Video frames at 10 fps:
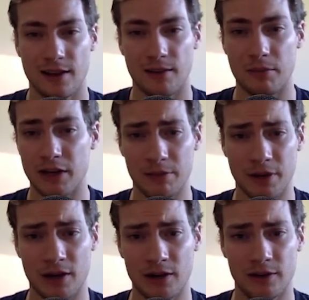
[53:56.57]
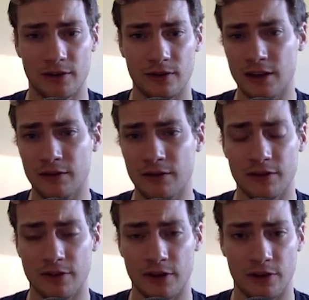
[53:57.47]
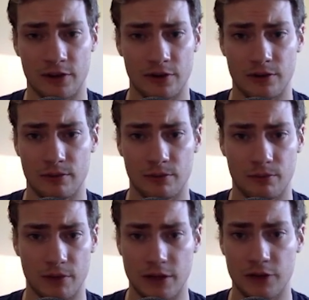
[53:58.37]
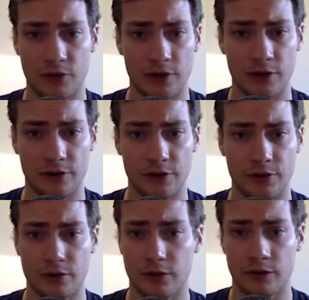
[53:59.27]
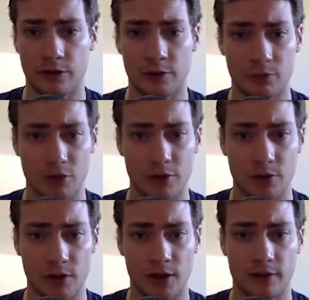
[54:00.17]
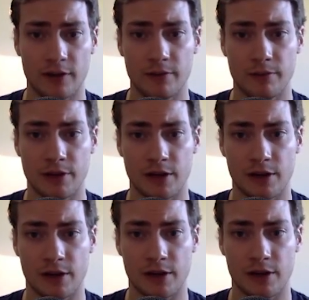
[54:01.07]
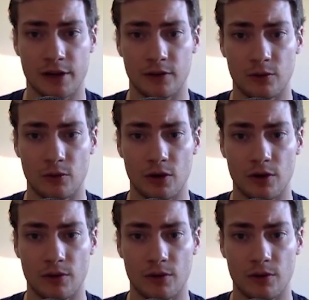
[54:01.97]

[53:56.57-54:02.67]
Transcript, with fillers: many parents, even if they're interested in doing this, are going to be pretty reluctant because